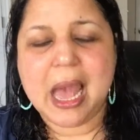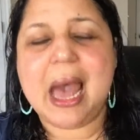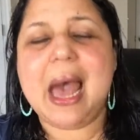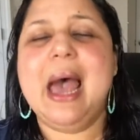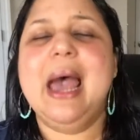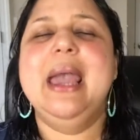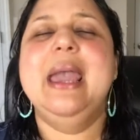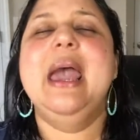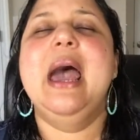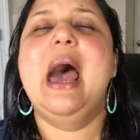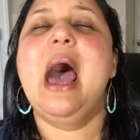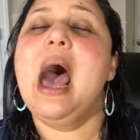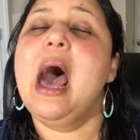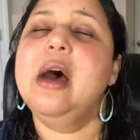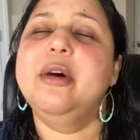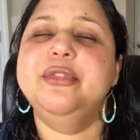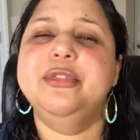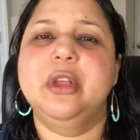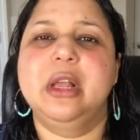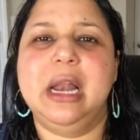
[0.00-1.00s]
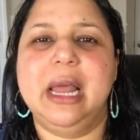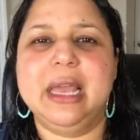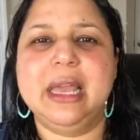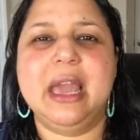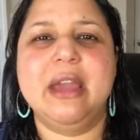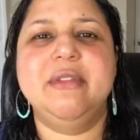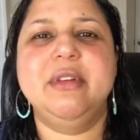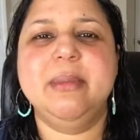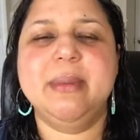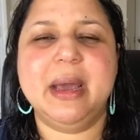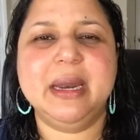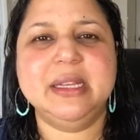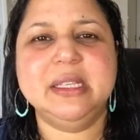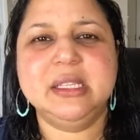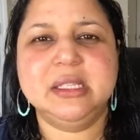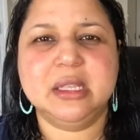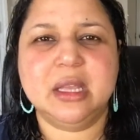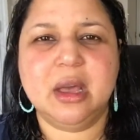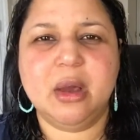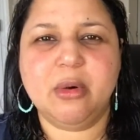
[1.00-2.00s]
I have, like
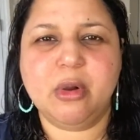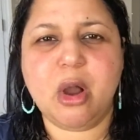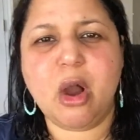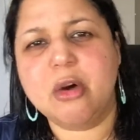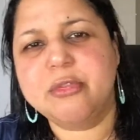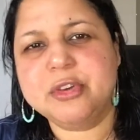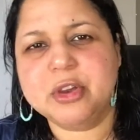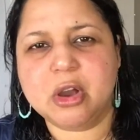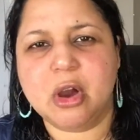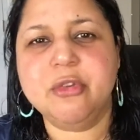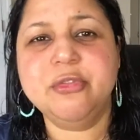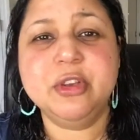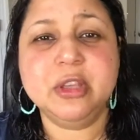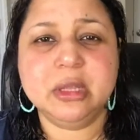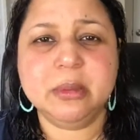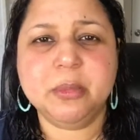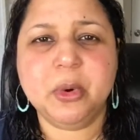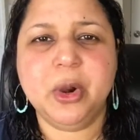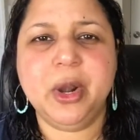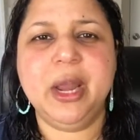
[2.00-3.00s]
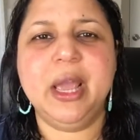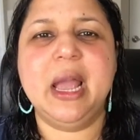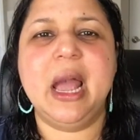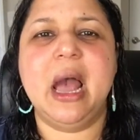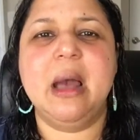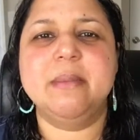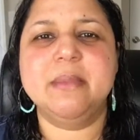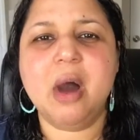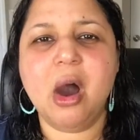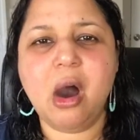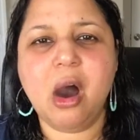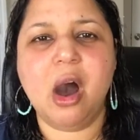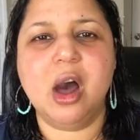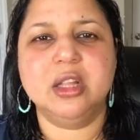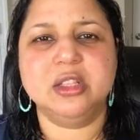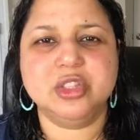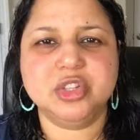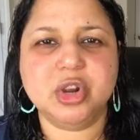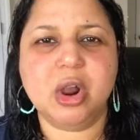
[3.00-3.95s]
everybody's coffee in the morning, I'm hot